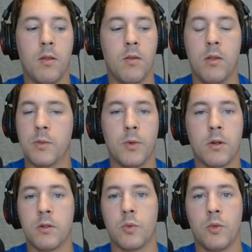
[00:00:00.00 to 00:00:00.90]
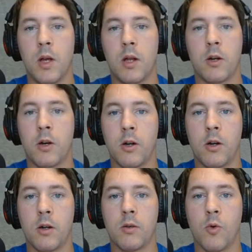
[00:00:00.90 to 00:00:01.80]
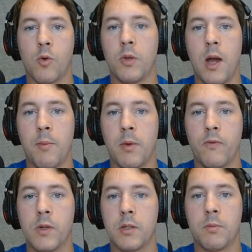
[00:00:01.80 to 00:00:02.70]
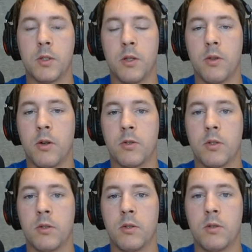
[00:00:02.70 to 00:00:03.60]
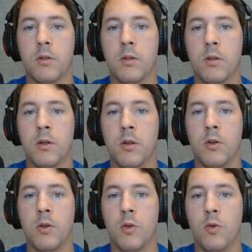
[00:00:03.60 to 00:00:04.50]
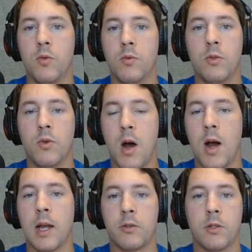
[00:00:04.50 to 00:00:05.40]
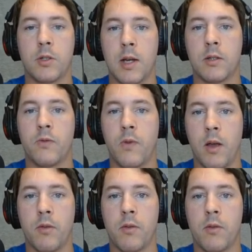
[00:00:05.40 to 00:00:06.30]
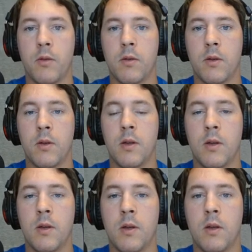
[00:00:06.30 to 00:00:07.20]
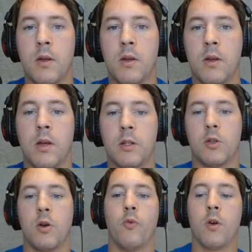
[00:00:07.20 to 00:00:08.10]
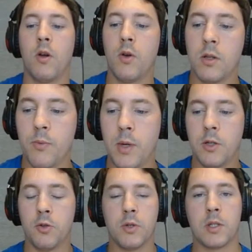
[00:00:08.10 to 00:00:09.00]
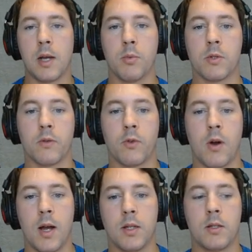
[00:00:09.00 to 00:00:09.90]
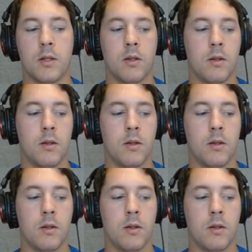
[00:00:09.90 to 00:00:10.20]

These miracles will not occur or will not be visible to those who do not exercise faith. And so if we're going to be true disciples of Christ,